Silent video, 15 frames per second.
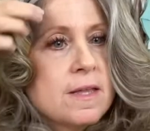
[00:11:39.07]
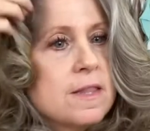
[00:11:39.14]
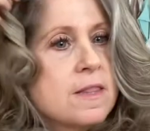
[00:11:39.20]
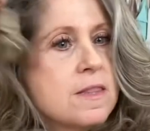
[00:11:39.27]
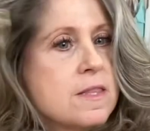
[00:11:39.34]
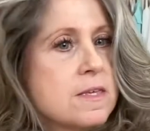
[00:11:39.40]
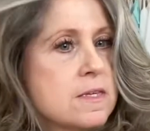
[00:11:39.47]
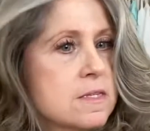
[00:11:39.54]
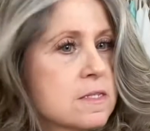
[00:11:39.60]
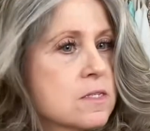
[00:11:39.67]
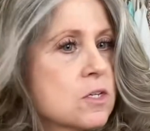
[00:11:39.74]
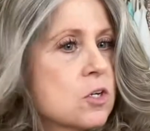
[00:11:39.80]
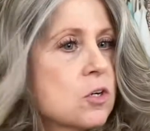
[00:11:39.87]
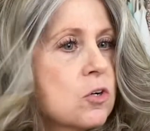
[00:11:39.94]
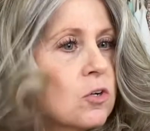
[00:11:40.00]
This
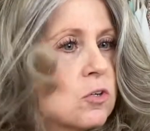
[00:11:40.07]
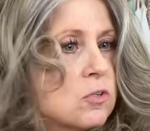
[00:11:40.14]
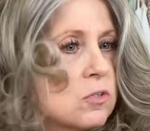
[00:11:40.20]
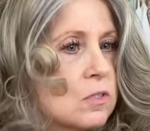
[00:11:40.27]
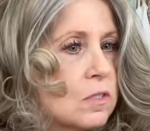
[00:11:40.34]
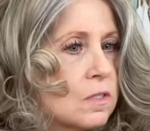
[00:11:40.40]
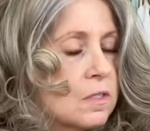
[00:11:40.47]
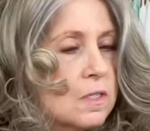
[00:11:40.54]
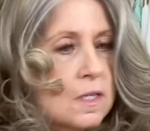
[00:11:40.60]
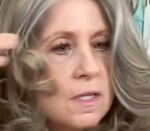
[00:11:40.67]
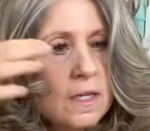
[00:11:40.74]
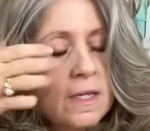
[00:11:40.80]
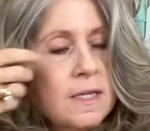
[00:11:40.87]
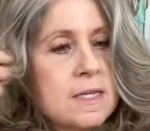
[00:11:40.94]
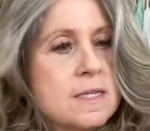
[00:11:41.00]
curl
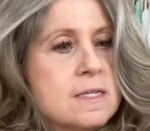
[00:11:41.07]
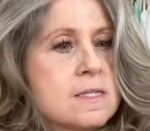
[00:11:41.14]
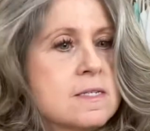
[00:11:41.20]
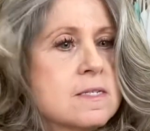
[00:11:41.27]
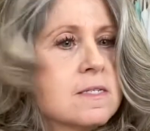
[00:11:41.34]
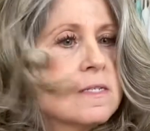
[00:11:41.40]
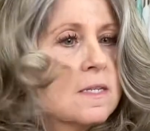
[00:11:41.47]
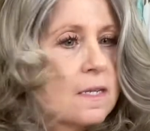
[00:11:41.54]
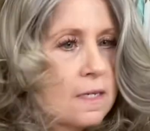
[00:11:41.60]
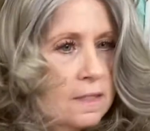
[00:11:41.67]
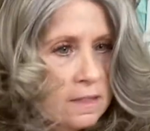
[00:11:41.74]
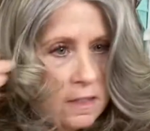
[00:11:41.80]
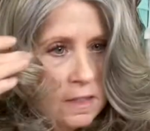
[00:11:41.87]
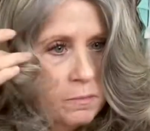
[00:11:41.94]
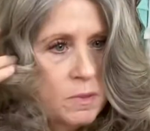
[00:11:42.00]
is a
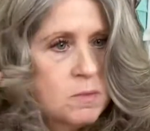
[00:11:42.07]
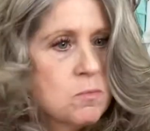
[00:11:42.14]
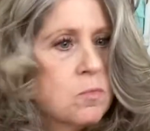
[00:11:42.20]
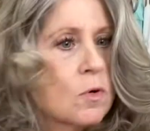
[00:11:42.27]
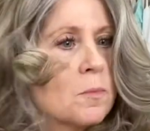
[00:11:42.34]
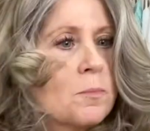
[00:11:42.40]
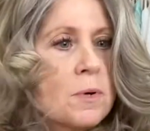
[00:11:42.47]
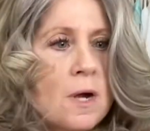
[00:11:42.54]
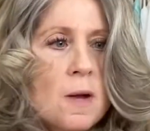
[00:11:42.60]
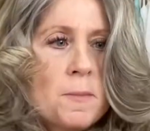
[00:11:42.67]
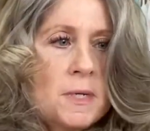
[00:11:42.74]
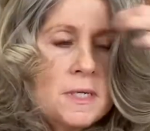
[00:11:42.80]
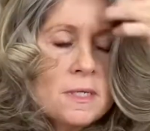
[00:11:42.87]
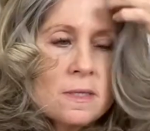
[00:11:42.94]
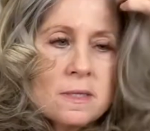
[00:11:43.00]
little bit more
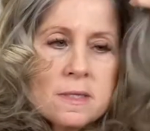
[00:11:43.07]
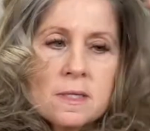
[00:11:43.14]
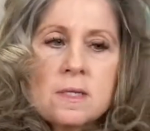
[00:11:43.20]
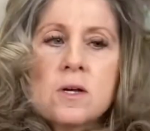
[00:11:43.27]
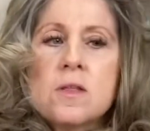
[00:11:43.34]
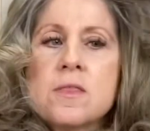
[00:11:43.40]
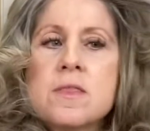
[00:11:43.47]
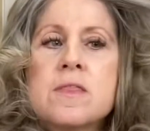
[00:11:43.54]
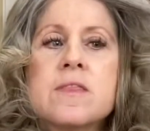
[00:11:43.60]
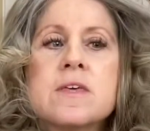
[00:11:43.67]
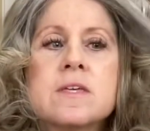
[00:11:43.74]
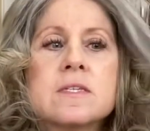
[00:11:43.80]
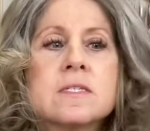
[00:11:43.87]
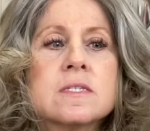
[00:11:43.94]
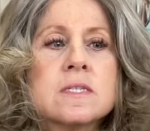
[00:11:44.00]
prominent than on
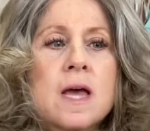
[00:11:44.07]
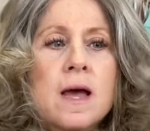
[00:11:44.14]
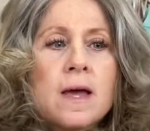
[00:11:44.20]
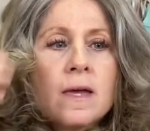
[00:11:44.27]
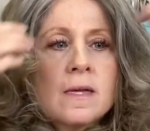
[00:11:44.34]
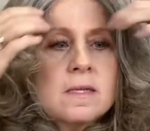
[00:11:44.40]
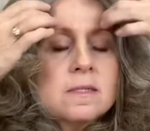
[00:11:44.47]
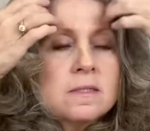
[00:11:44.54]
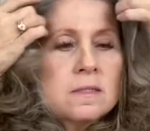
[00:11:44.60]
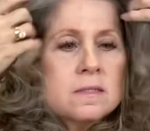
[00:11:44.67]
this side.